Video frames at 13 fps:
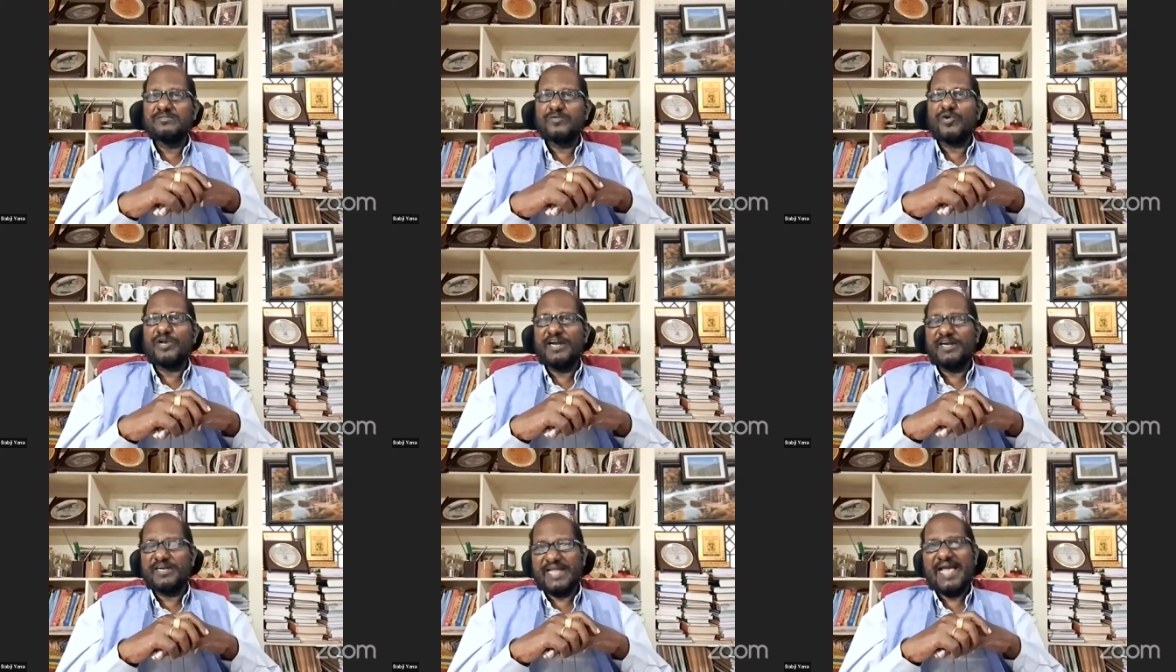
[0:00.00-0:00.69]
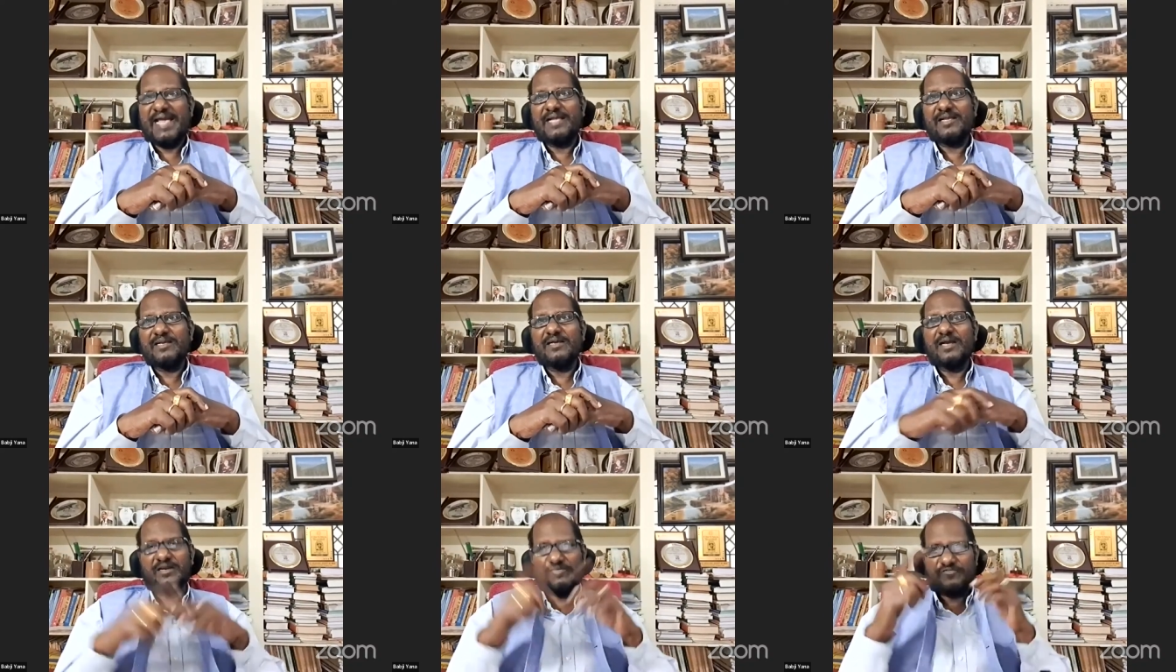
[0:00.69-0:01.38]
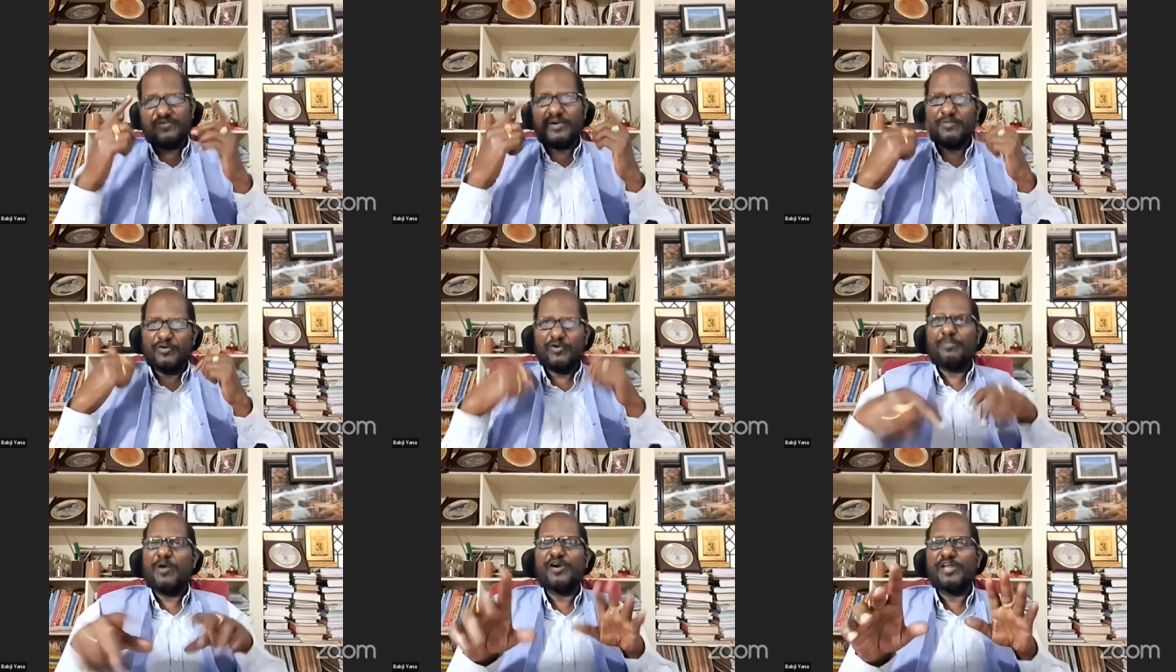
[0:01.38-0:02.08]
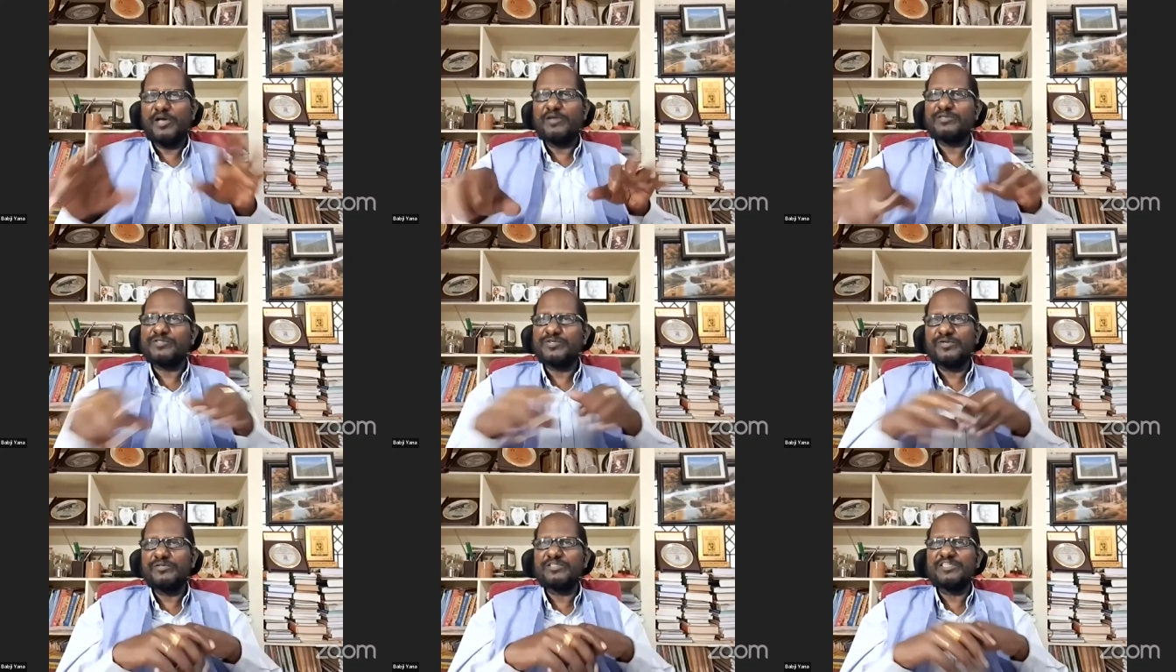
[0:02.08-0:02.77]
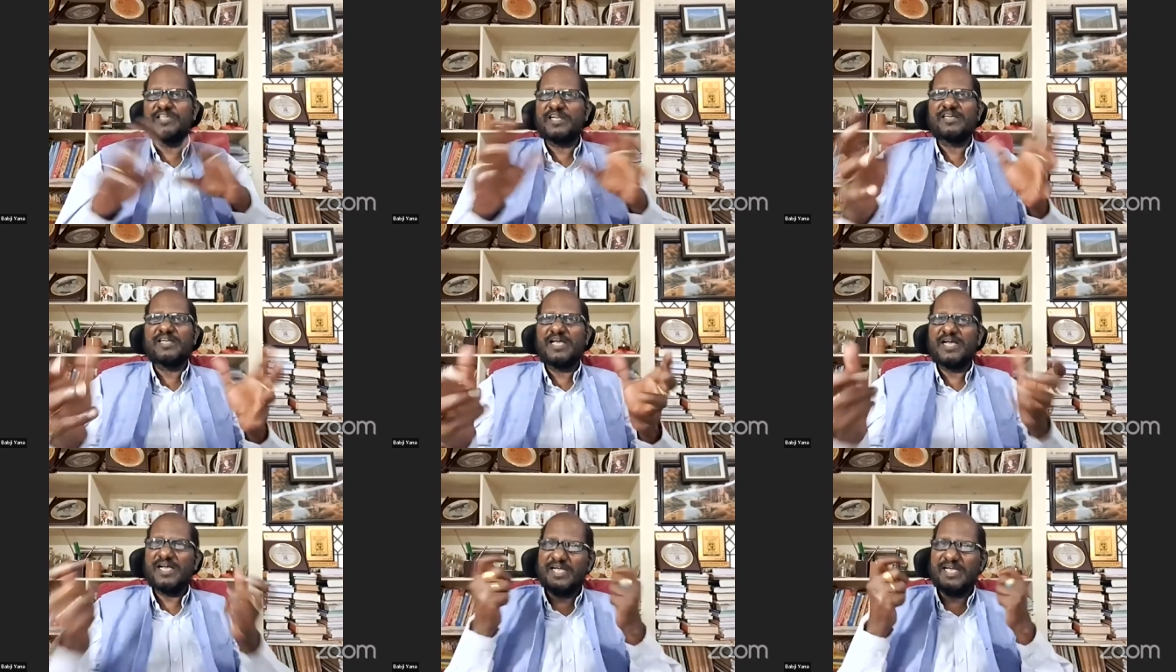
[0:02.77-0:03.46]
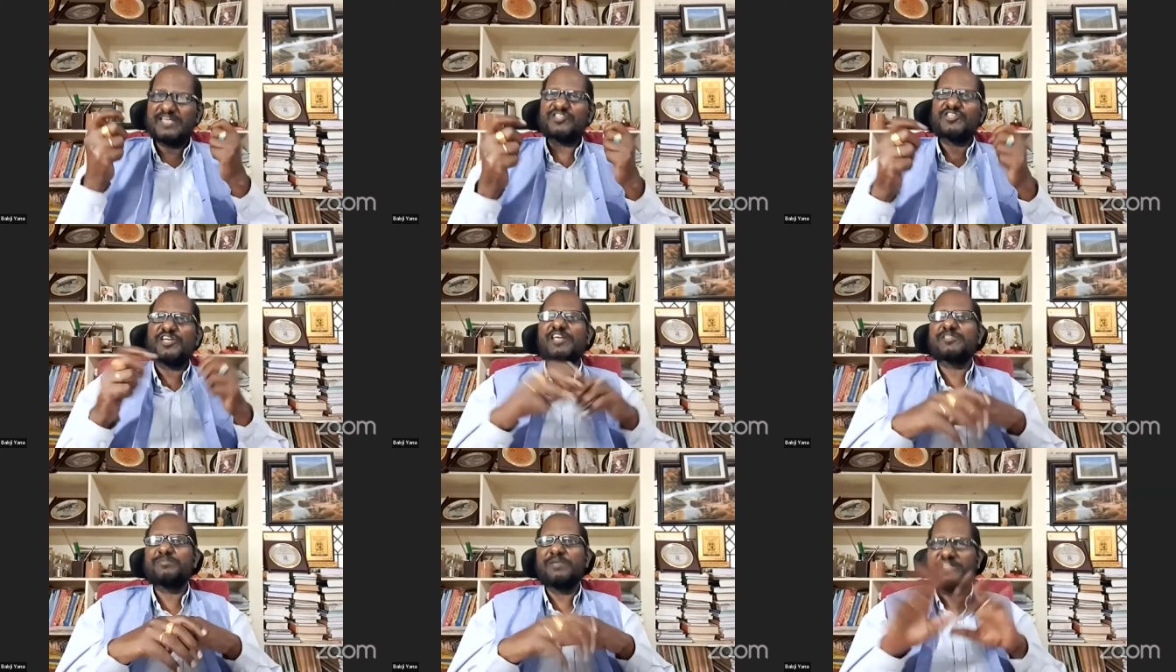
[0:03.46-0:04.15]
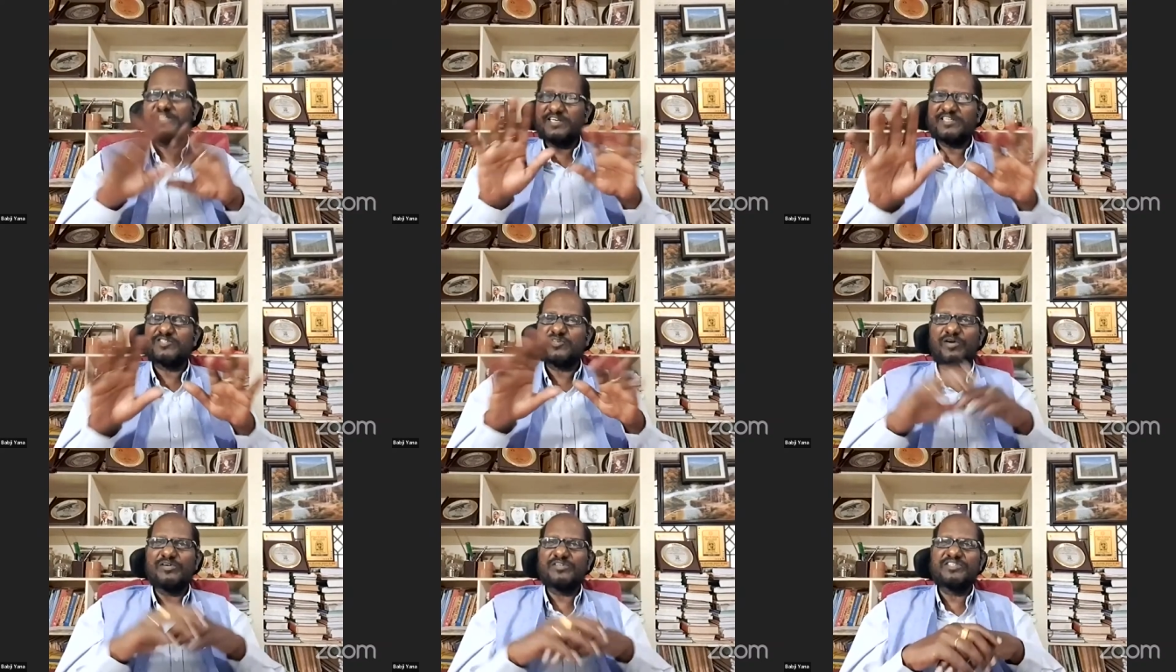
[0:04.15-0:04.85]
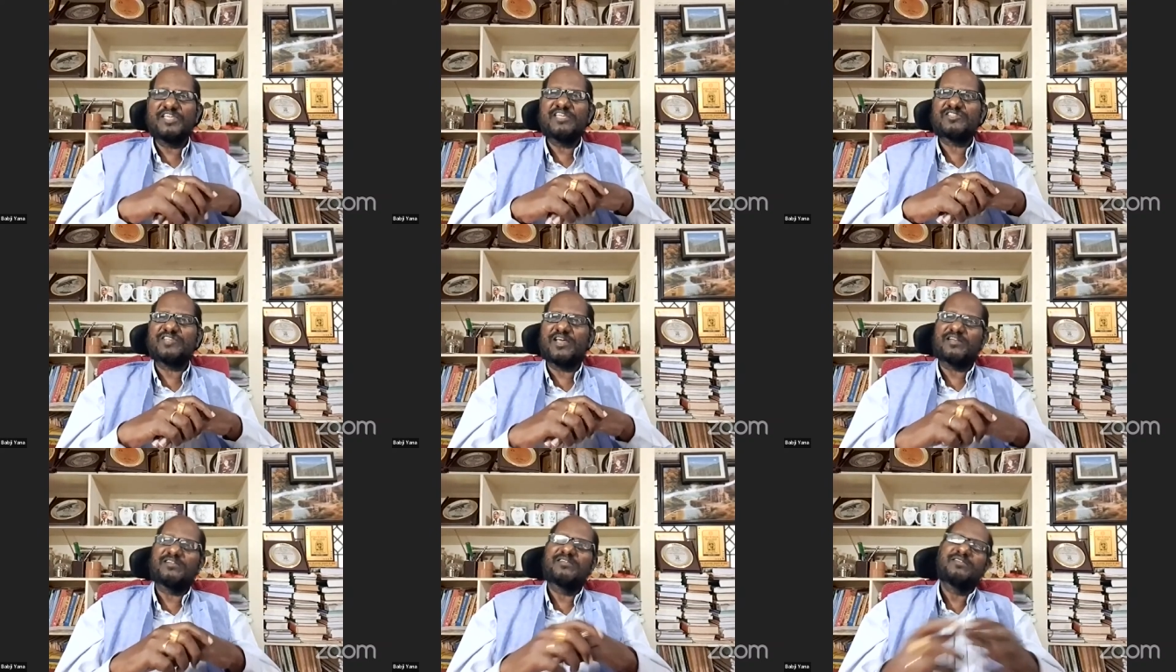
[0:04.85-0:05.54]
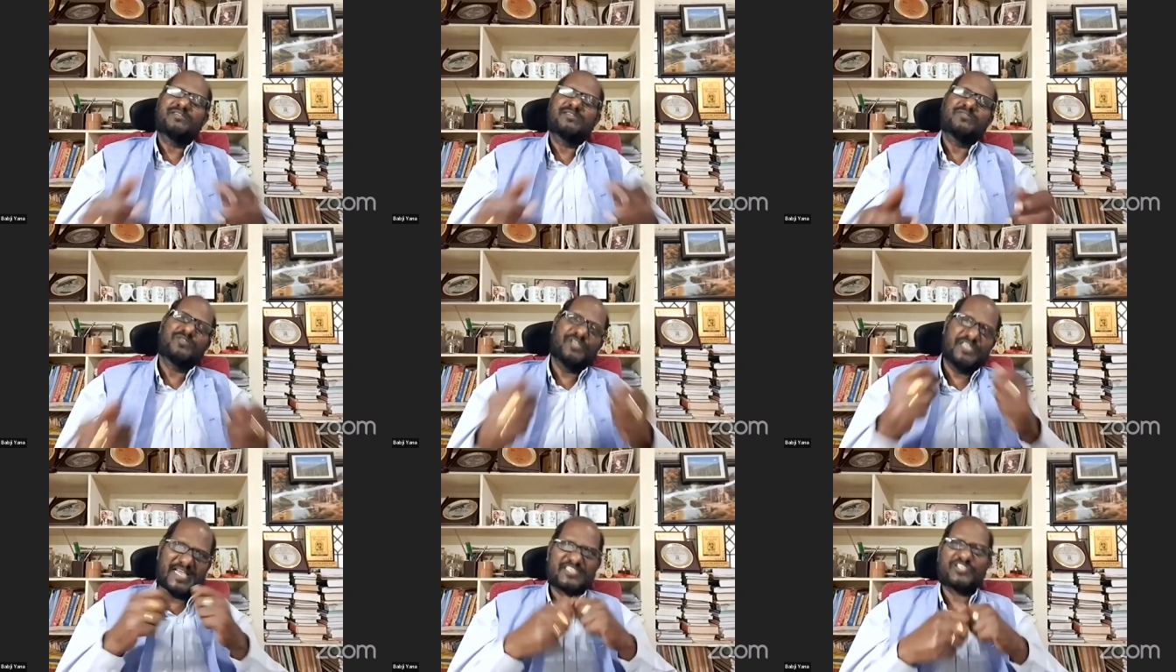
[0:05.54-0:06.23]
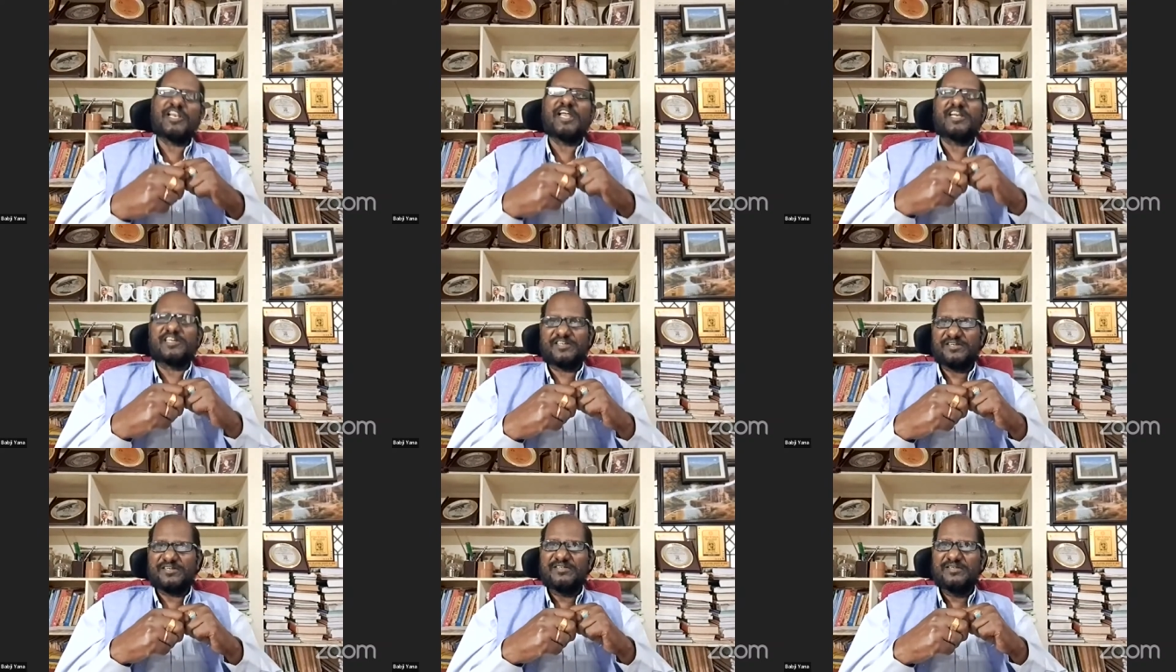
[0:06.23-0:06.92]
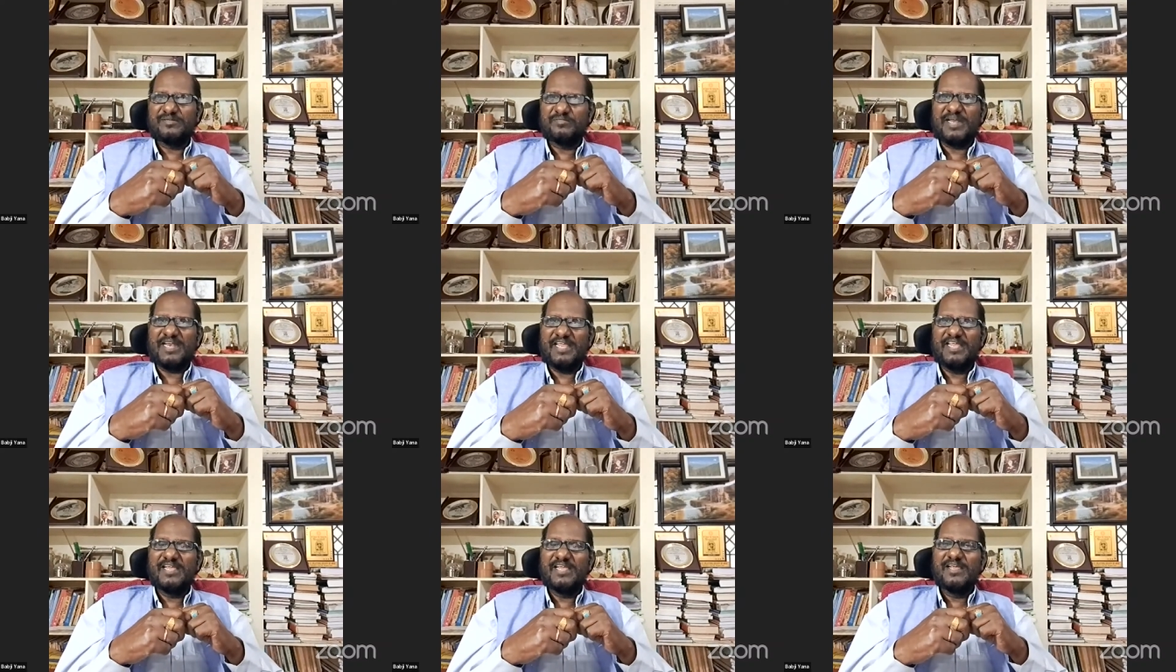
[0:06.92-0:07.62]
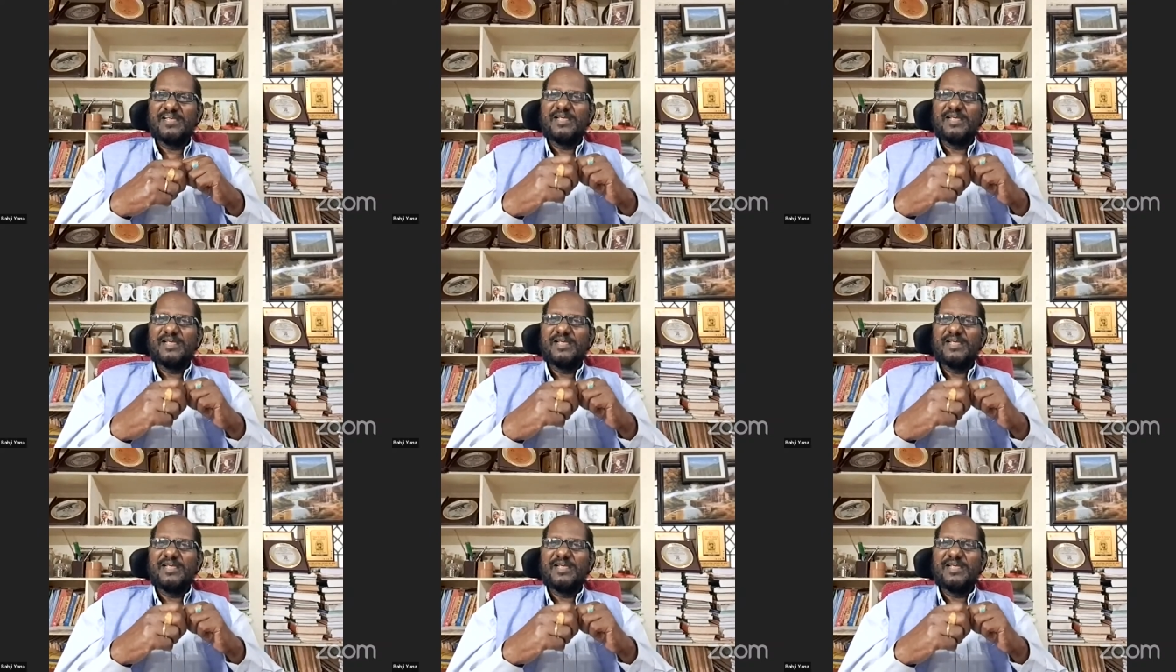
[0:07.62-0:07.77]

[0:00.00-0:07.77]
overhead tank and from your body also, the sun extracts money. That is called CSR. We extract money.